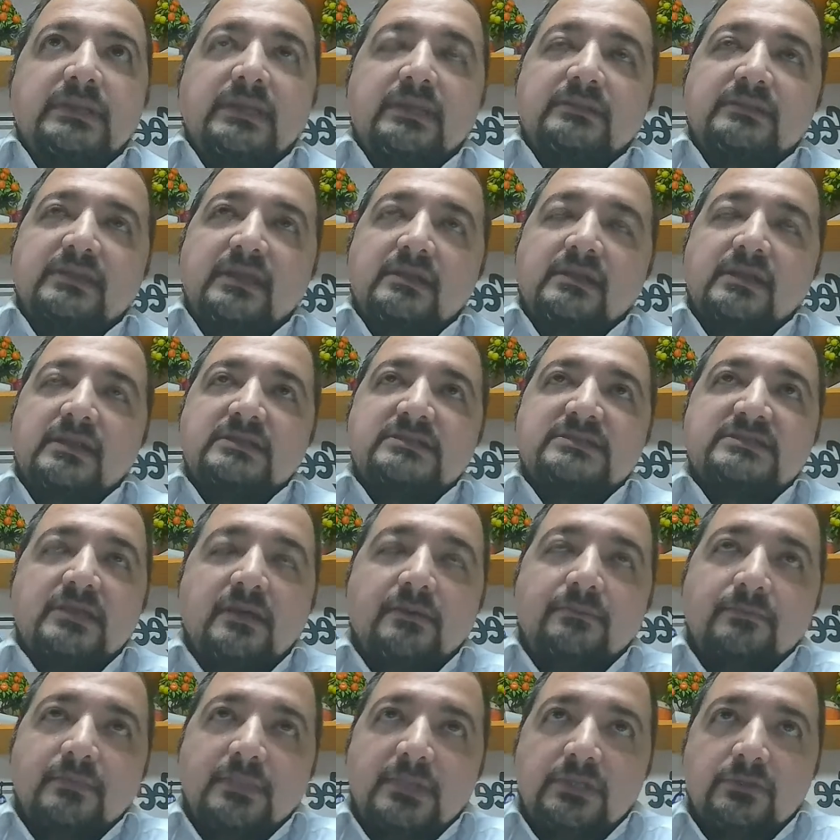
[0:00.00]
yeah. There are
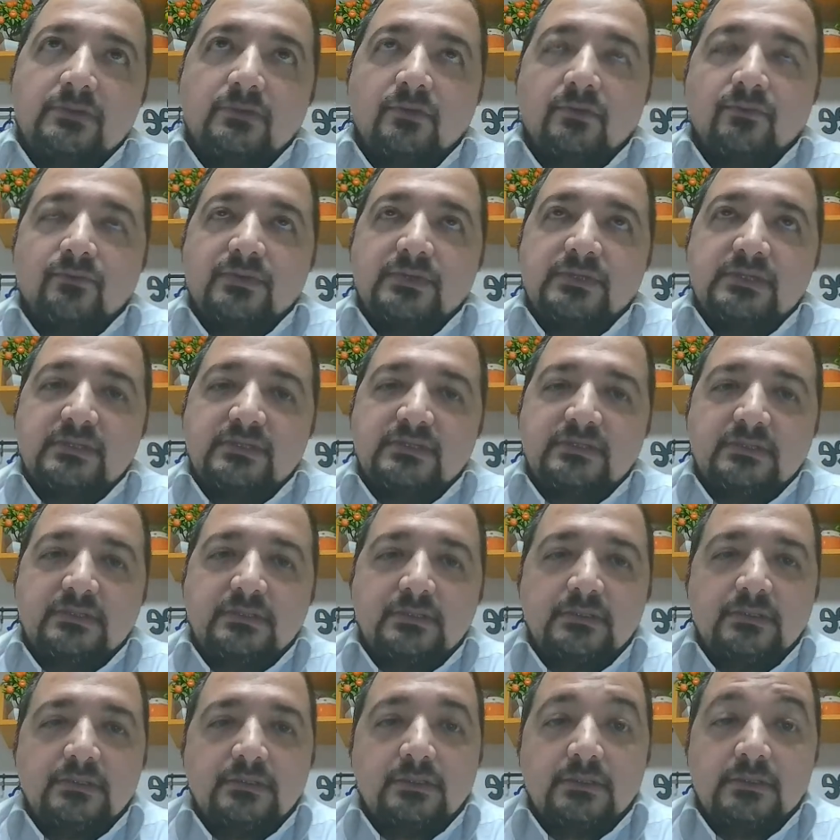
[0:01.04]
some,
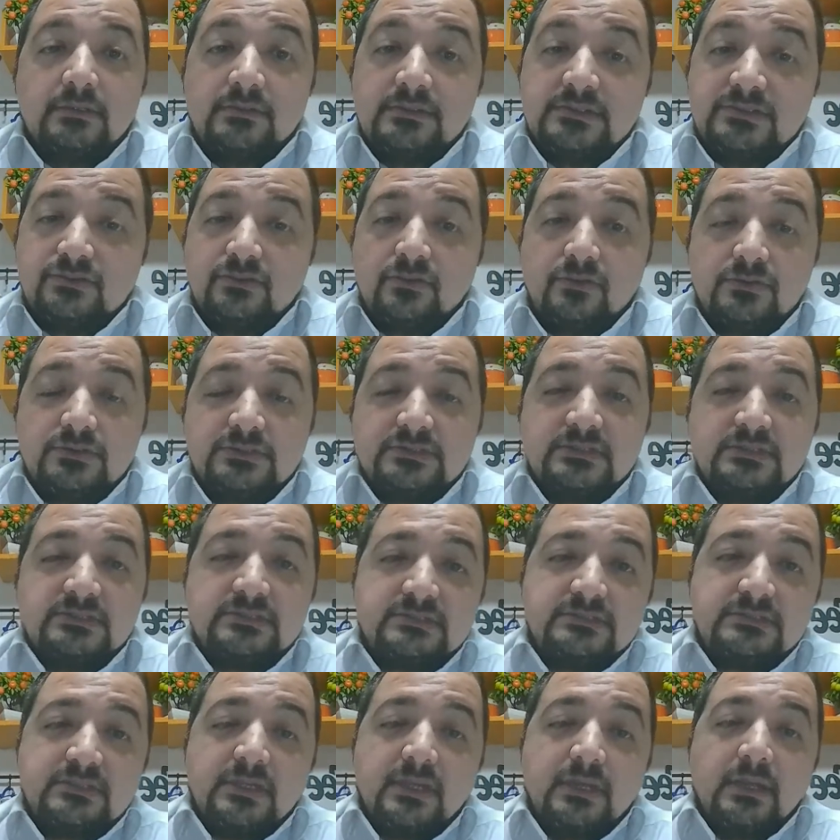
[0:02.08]
critical
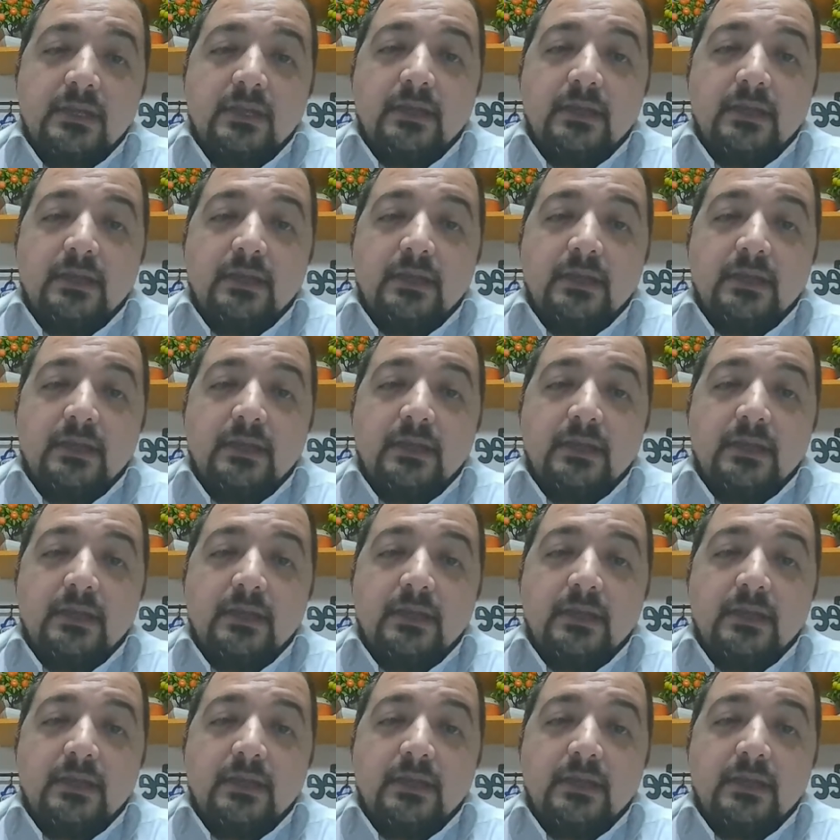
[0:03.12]
resources.